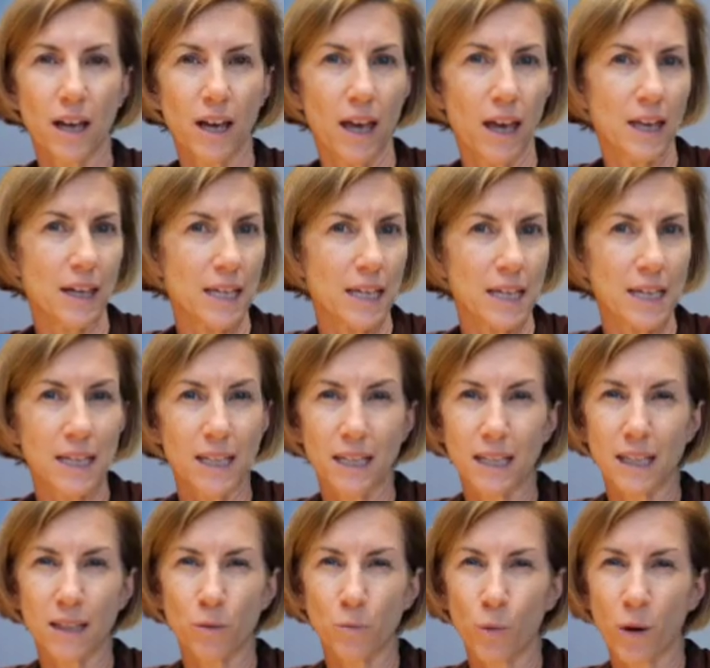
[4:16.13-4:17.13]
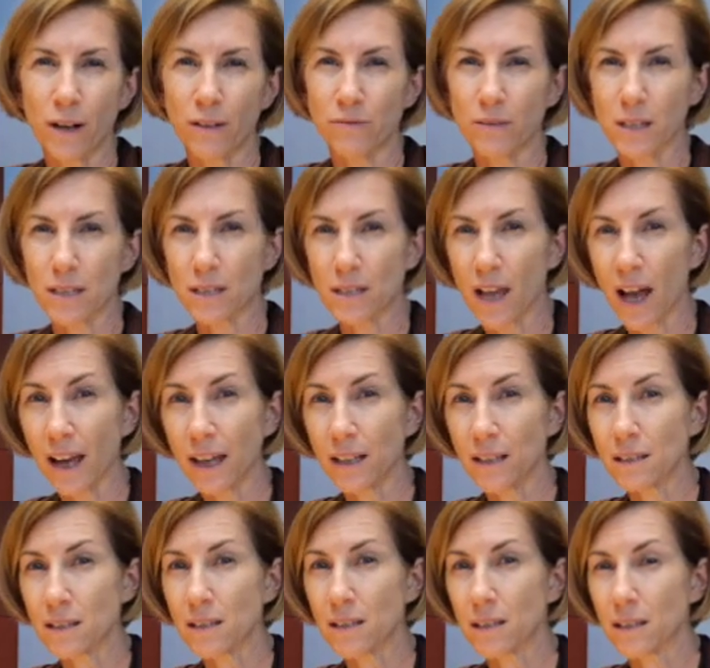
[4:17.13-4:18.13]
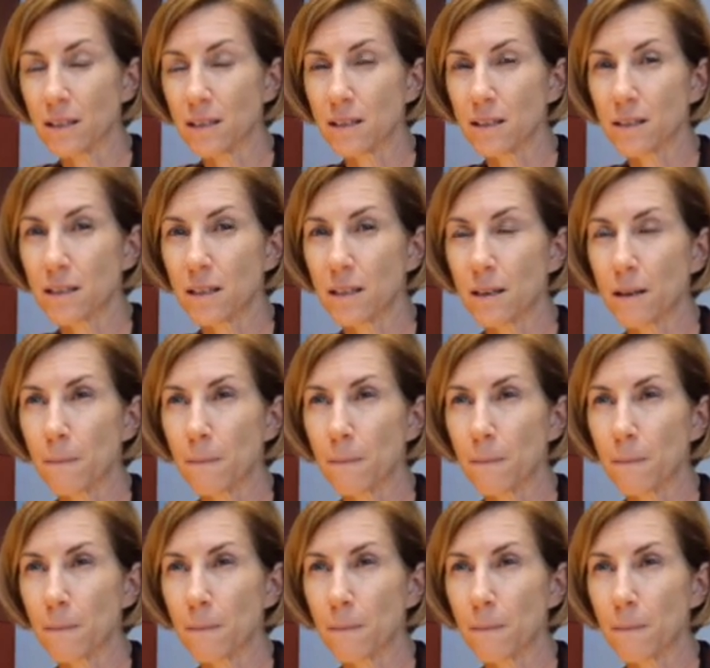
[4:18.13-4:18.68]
an EE in one of the sciences,